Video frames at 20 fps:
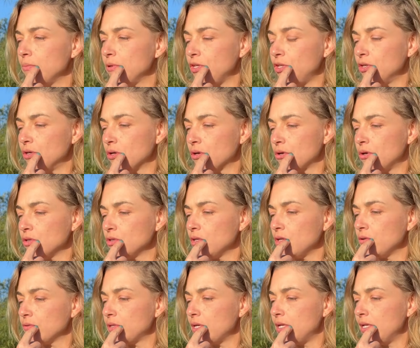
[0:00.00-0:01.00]
your corner
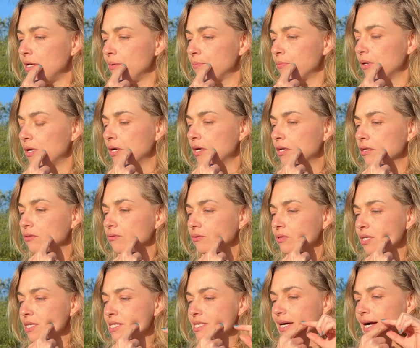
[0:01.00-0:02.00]
of the lip to
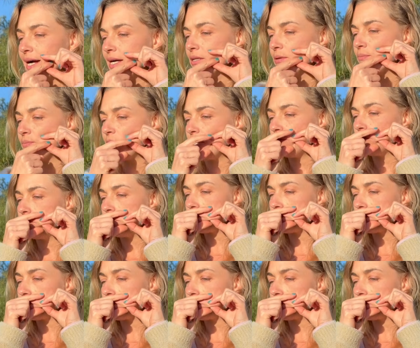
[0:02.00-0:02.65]
the side, and we're